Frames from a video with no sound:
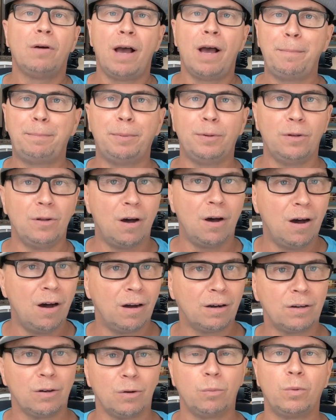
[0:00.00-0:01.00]

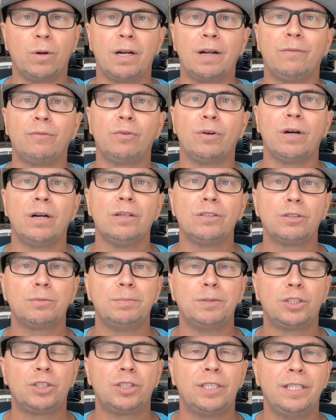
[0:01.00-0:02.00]
Epilogue, or whatever else
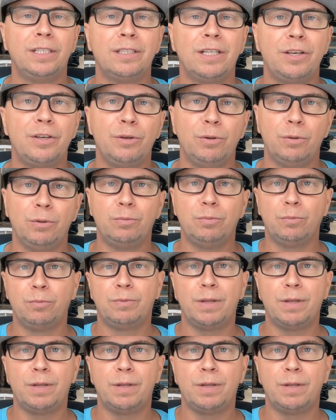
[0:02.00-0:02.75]
machine that you